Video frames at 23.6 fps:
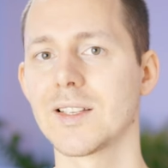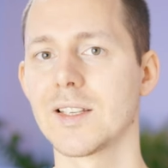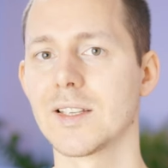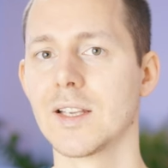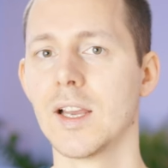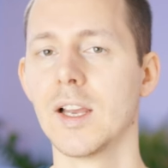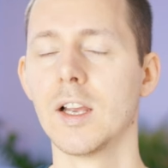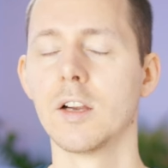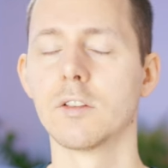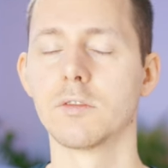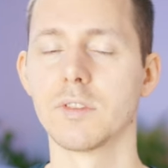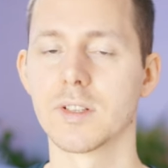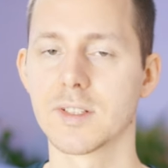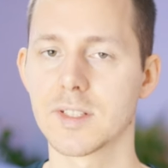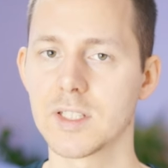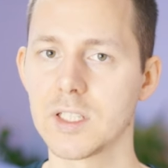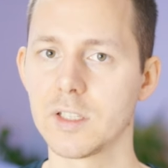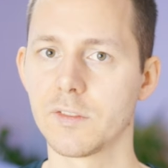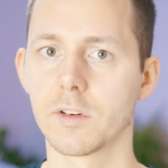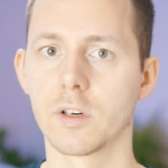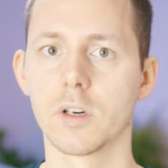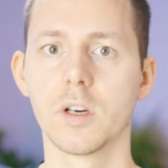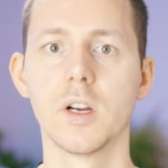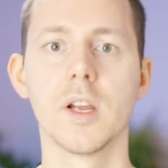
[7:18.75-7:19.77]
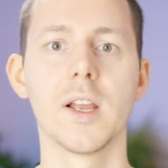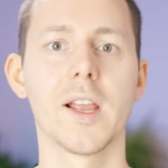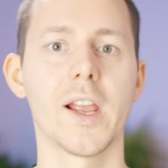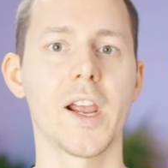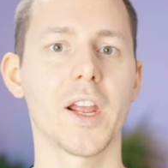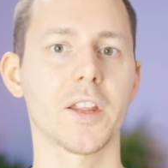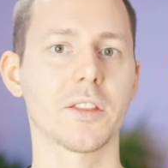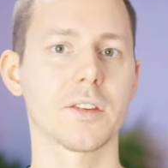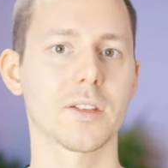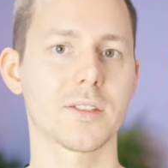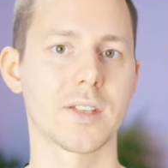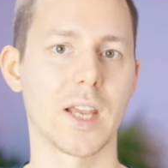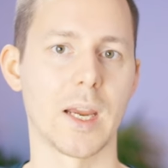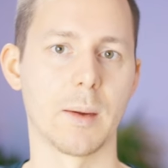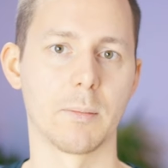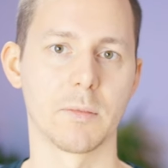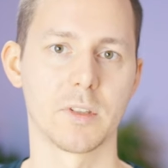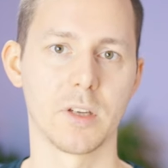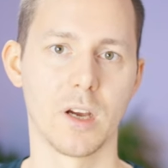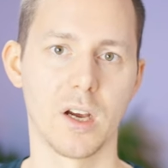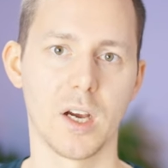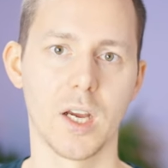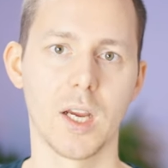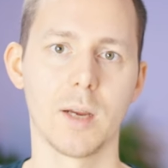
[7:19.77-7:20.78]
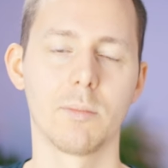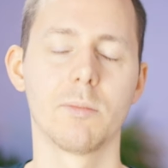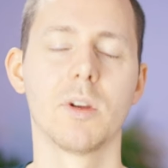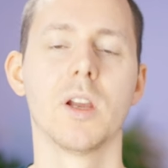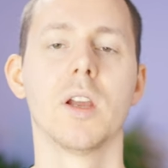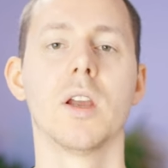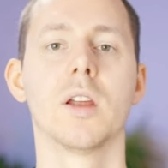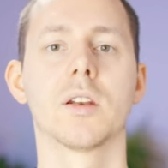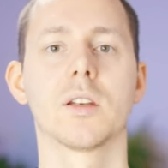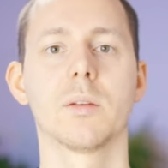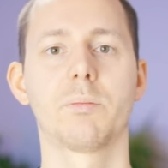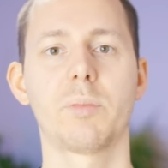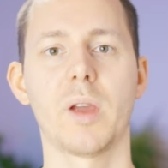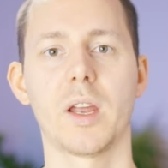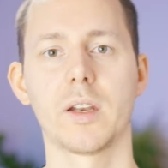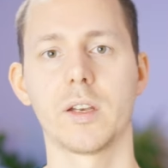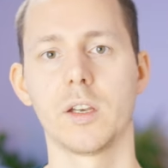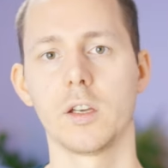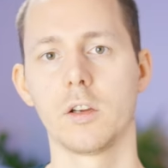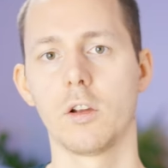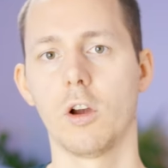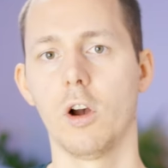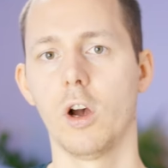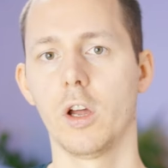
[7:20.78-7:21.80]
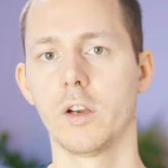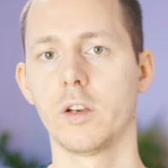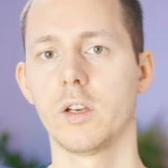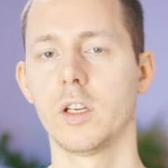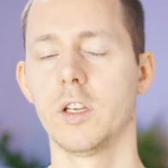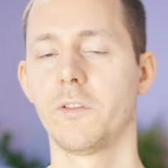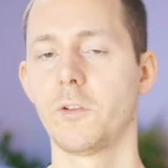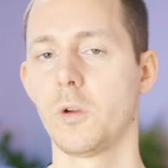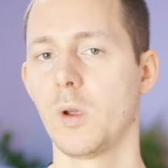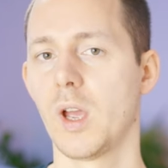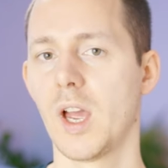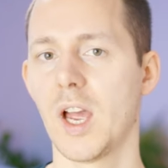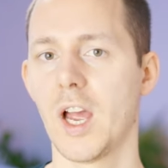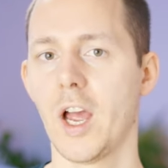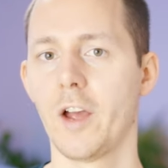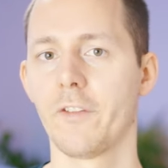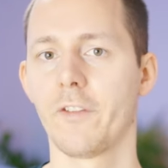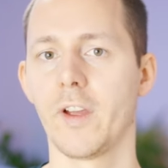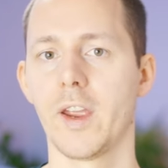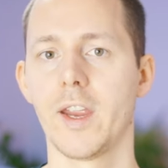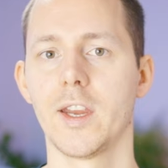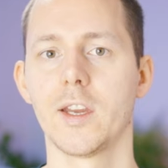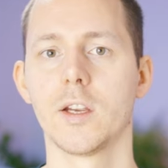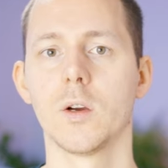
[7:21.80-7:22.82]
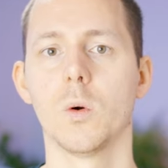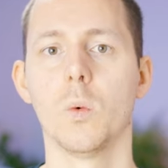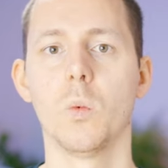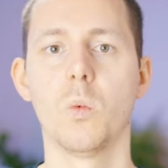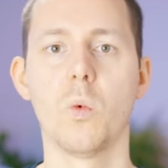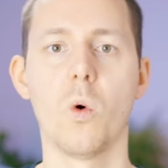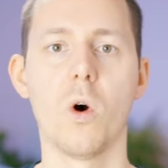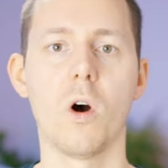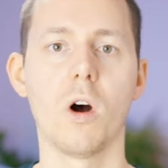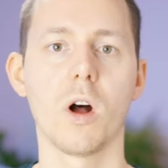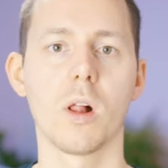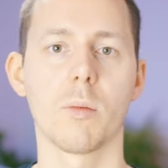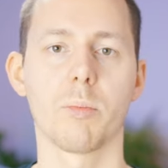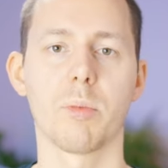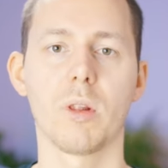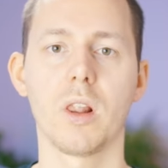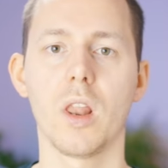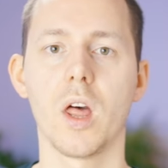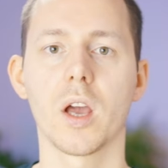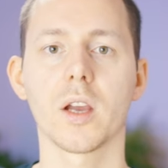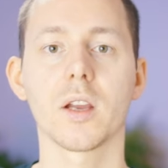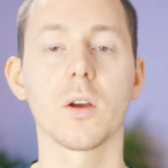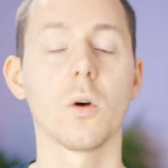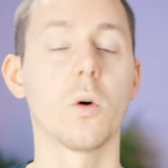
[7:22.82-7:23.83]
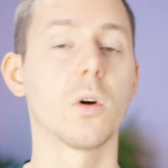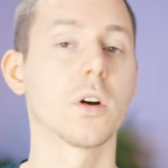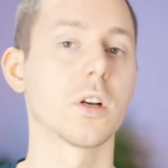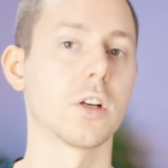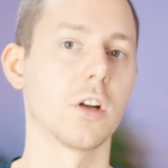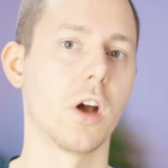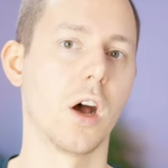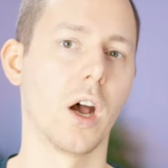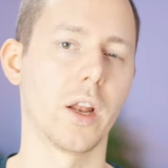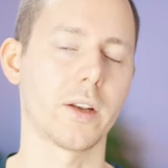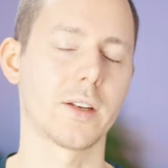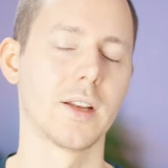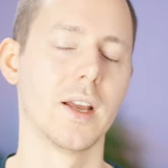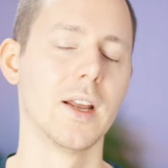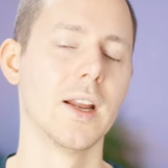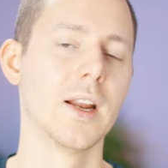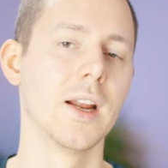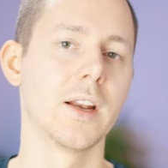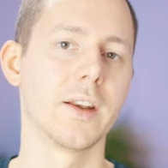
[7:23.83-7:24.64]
the receiver at the same time, depending on if you have a wall plug or not.